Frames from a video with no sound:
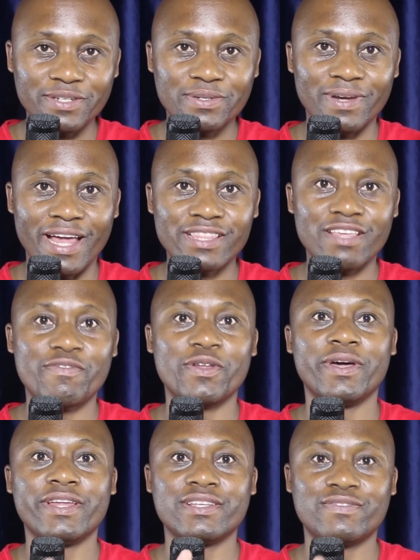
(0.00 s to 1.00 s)
to like the
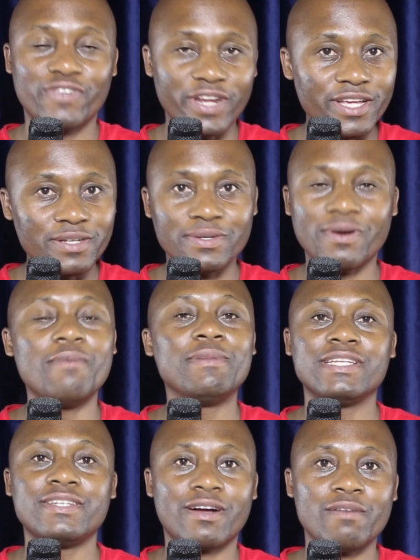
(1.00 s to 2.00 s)
video it is free, to
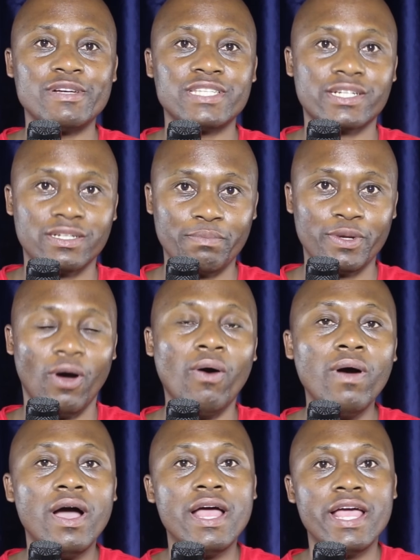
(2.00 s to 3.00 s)
comment in the comment section below